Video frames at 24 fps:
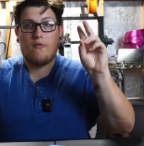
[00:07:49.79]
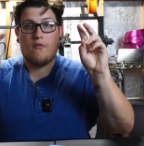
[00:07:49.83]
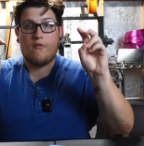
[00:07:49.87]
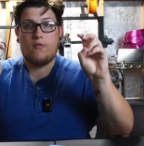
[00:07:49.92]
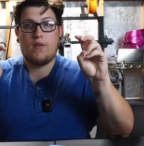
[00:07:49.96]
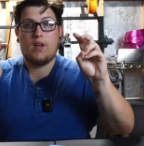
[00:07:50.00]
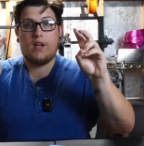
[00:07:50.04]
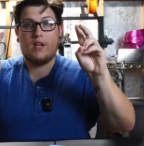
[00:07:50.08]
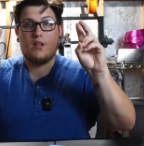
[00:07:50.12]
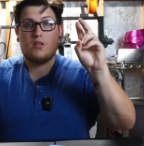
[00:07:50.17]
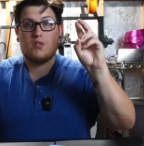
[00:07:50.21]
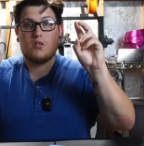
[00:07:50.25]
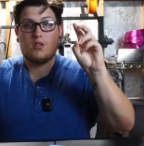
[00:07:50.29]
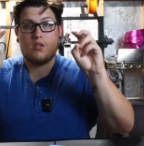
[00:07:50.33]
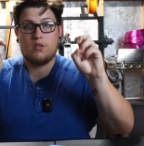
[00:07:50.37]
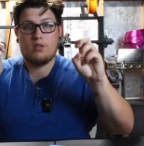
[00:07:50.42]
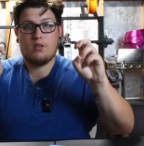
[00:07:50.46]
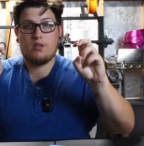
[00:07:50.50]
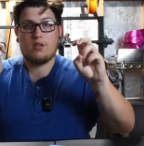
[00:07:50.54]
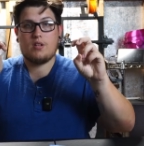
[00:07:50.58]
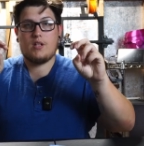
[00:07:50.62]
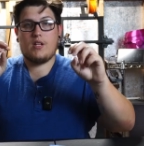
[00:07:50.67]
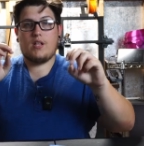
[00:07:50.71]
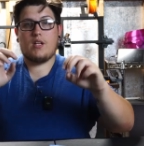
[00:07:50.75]
finished
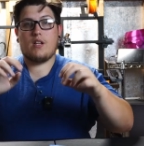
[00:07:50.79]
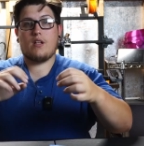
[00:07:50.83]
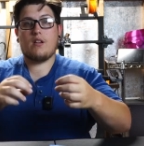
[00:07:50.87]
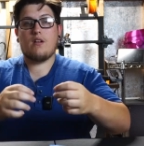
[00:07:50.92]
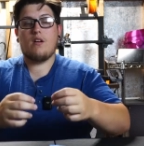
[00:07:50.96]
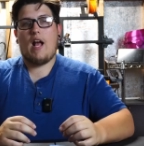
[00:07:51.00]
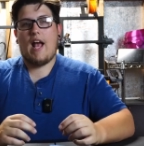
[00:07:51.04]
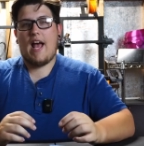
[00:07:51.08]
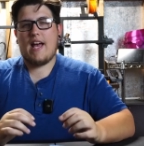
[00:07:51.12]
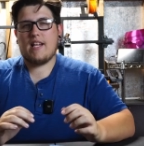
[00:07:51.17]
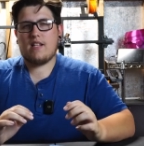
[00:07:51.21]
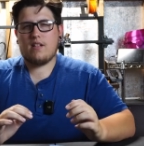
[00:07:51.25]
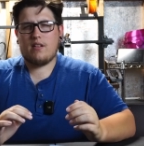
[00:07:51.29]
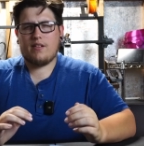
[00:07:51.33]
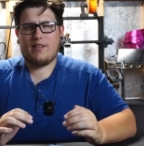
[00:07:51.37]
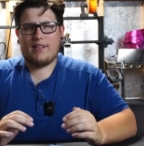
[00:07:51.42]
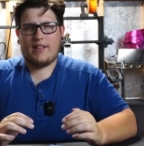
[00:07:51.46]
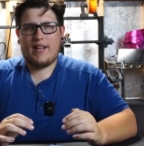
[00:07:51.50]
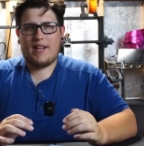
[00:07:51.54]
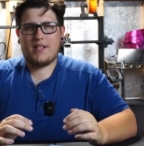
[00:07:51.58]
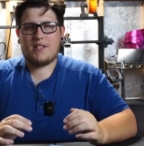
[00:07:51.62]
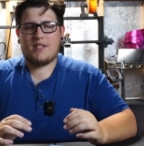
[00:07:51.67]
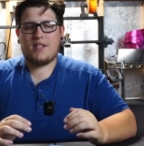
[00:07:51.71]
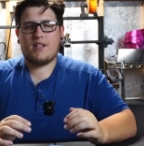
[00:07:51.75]
looking and
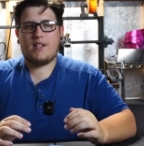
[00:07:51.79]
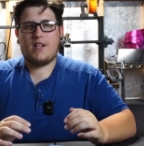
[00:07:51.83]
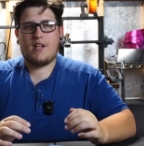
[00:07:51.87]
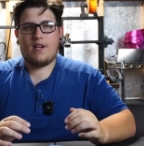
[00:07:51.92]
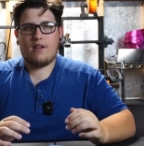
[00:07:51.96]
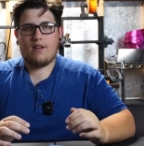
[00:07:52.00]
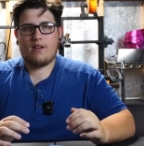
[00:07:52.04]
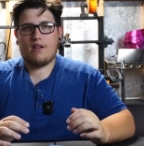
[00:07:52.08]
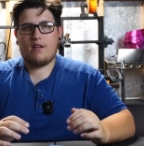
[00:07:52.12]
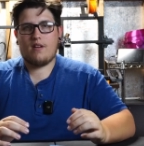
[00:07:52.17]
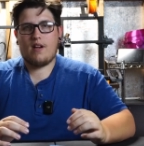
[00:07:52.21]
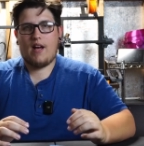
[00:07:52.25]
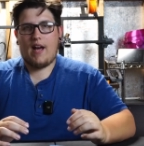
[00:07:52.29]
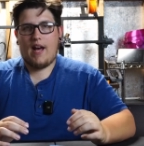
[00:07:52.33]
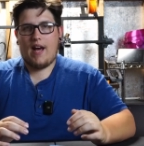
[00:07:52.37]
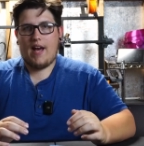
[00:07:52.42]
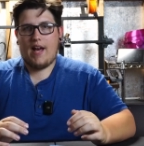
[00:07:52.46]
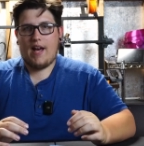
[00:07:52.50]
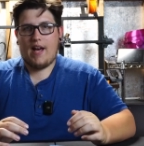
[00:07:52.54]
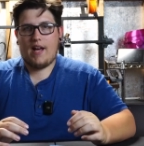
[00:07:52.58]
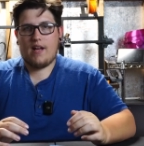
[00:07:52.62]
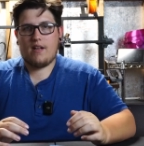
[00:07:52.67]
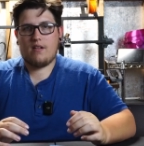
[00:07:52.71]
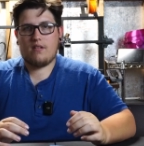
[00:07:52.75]
less geared
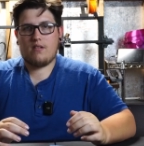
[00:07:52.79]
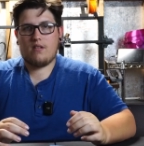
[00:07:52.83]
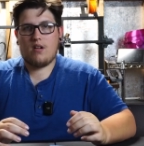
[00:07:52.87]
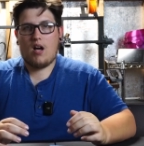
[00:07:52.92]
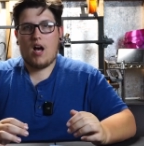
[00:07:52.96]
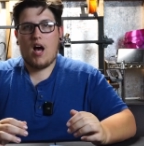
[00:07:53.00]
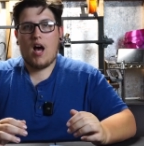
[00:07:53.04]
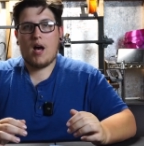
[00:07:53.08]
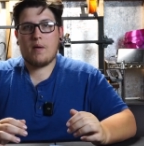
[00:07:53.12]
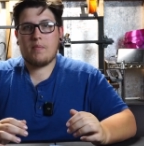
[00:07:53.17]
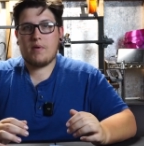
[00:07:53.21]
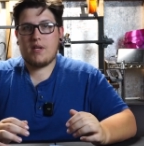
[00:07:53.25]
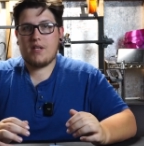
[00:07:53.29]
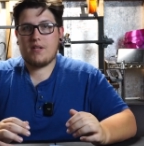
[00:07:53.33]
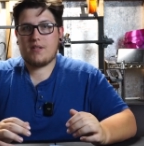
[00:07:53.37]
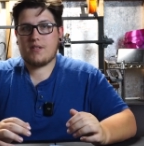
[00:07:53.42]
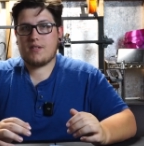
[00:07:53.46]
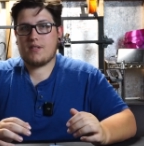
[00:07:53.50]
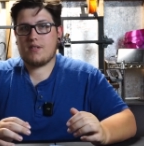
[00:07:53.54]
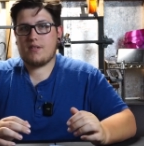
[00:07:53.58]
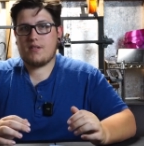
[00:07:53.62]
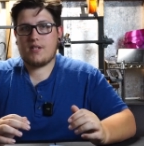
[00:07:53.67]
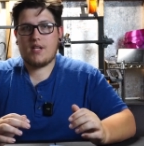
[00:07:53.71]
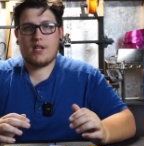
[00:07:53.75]
at
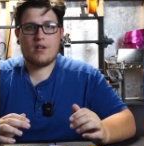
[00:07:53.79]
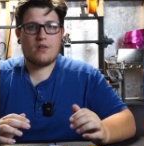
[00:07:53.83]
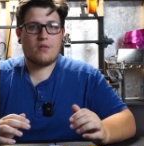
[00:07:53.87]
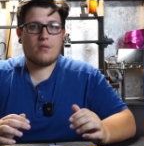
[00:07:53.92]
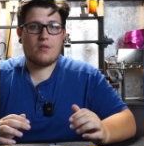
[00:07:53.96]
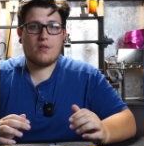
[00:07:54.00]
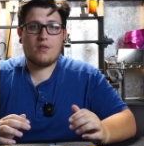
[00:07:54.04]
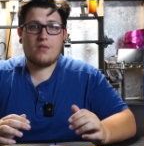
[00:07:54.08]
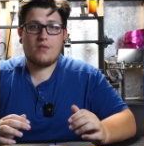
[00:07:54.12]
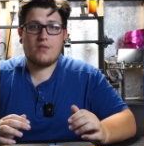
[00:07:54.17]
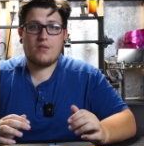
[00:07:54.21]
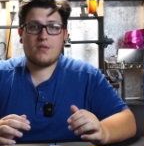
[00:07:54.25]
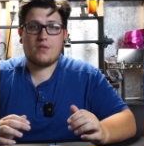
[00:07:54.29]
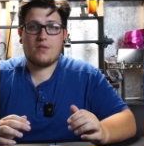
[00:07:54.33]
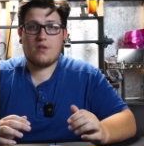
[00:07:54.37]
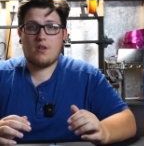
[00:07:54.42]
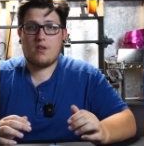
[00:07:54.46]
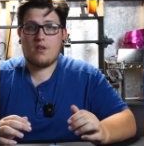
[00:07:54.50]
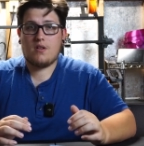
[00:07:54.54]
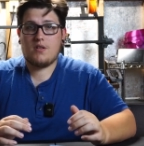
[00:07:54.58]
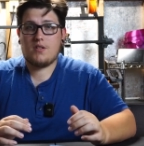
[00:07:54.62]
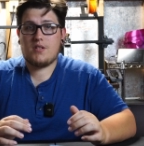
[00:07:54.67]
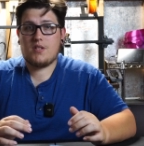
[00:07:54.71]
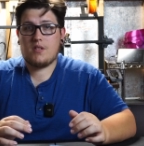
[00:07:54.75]
hobbyists, tinkerers,
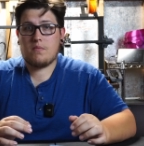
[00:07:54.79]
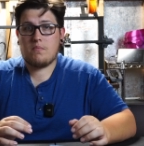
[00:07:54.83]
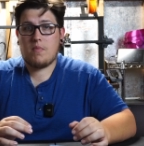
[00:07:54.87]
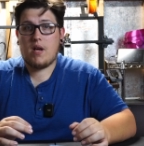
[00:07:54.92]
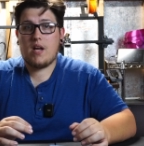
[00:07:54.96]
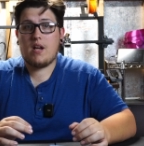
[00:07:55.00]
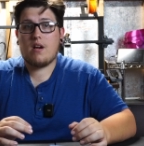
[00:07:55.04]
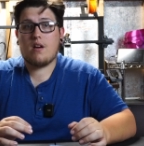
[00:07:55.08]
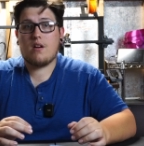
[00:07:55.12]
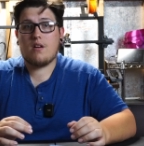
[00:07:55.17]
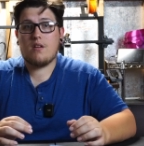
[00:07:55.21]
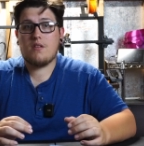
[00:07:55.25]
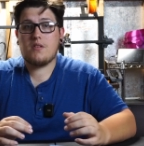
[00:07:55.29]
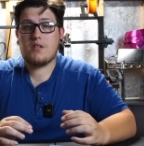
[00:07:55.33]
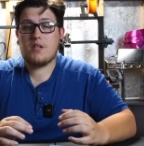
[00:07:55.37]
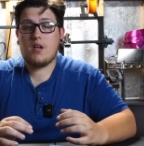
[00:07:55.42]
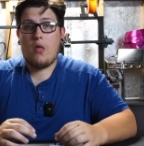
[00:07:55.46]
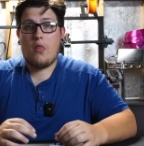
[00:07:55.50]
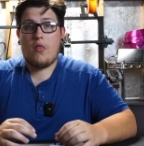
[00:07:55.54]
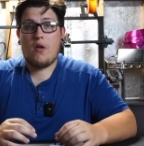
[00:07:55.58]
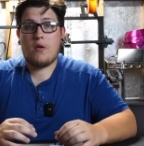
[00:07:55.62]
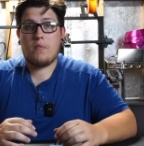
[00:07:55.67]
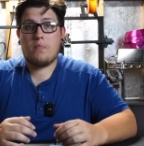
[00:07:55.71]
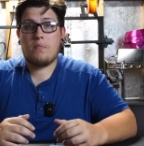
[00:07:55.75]
nerds, and makers.
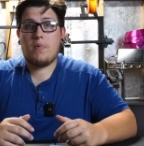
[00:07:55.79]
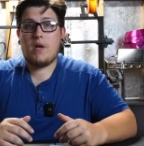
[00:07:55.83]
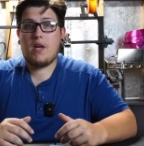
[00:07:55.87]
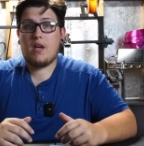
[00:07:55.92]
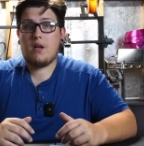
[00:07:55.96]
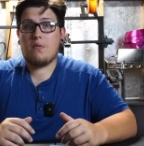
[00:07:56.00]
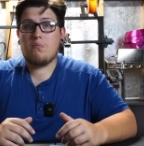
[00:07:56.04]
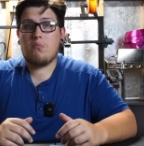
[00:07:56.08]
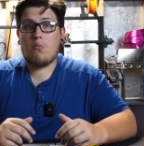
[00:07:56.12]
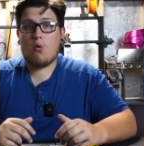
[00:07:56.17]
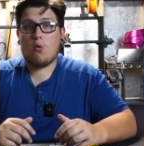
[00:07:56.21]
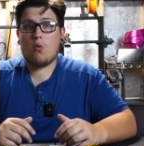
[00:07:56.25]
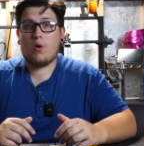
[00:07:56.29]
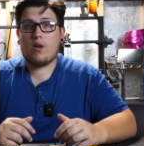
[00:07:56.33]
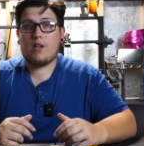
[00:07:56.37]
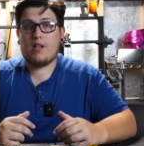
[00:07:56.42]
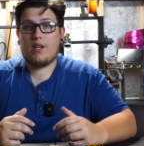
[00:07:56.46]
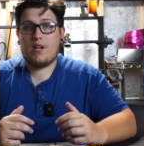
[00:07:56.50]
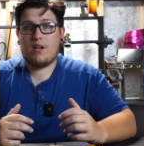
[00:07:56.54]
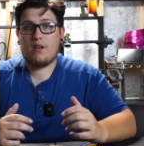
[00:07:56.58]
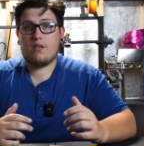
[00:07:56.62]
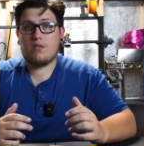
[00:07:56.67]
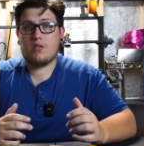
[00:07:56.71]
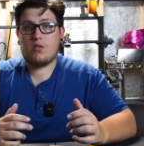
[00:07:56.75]
They're being more
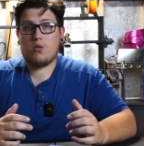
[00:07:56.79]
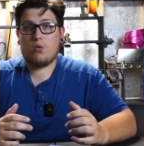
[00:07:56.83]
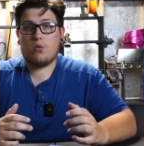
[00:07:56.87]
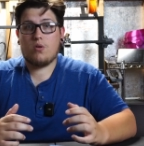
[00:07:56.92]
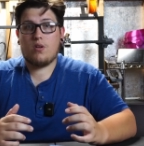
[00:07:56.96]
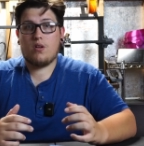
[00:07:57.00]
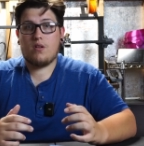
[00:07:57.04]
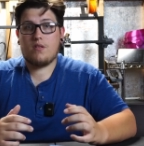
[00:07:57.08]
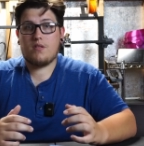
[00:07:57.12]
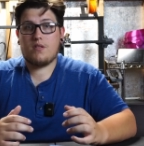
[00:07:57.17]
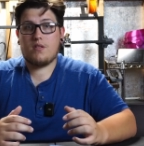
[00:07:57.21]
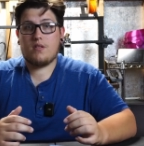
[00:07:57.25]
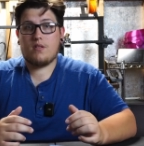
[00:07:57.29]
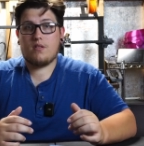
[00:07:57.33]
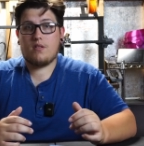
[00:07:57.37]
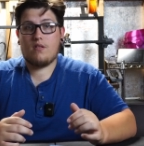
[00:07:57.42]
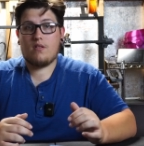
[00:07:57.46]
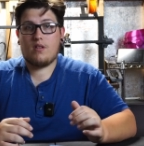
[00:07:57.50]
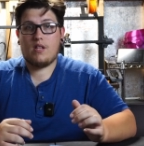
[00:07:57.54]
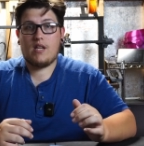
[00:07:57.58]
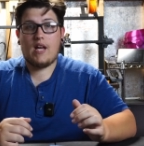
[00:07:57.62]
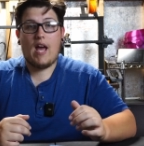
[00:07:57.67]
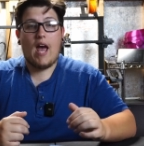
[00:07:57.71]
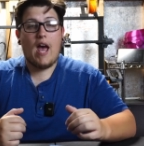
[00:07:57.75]
geared towards
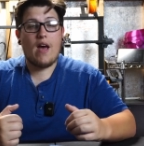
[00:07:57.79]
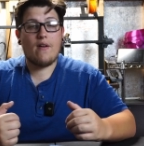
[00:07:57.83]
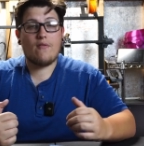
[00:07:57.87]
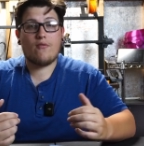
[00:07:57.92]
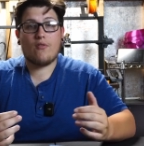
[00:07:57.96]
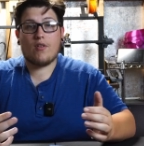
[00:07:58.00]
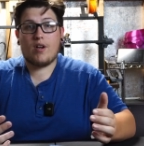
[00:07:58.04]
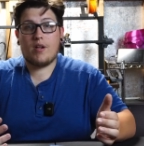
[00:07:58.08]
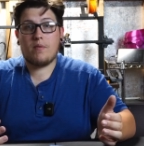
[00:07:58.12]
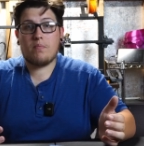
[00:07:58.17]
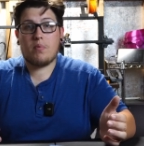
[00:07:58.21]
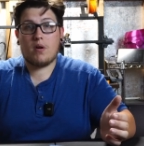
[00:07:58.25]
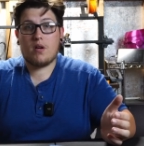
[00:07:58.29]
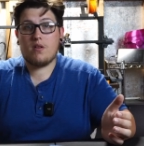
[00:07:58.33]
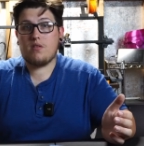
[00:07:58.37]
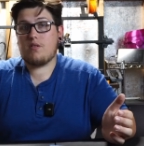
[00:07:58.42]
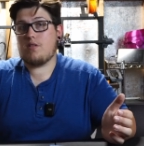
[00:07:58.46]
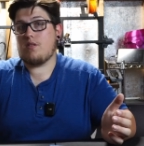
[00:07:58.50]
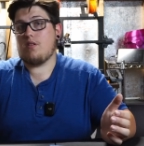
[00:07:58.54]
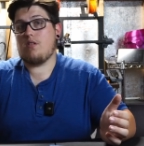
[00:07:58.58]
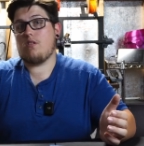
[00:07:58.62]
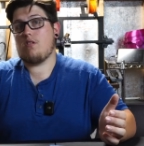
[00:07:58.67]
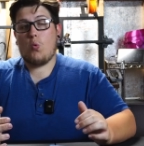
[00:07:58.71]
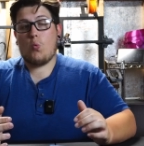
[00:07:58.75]
the every
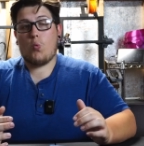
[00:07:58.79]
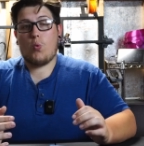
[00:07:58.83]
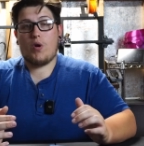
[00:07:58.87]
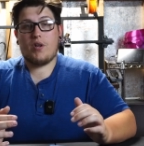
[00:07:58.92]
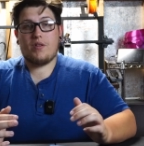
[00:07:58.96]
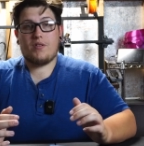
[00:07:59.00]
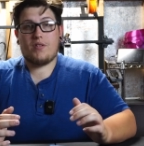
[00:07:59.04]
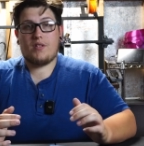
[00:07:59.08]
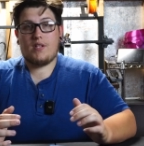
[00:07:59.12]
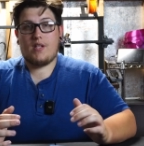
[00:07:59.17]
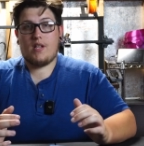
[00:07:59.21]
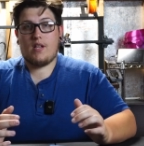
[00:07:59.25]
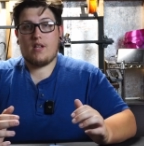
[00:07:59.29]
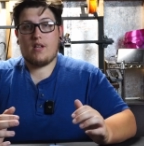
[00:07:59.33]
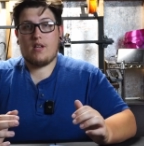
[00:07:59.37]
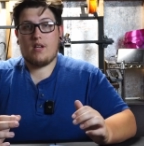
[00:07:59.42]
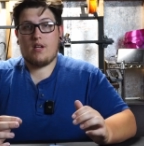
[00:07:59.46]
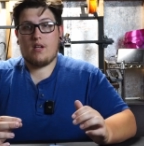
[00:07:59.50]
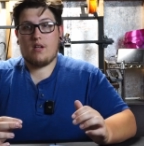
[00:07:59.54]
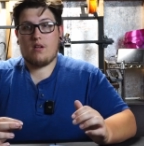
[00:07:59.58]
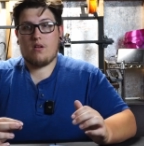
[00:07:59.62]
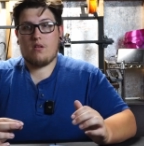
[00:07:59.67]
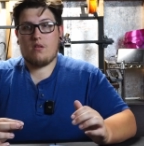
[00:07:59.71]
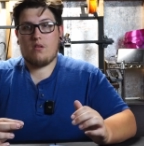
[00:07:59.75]
person. We're
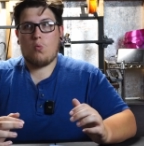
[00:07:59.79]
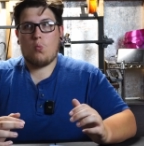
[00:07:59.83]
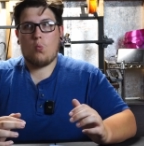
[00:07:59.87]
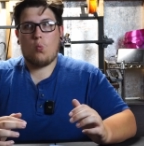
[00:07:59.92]
seeing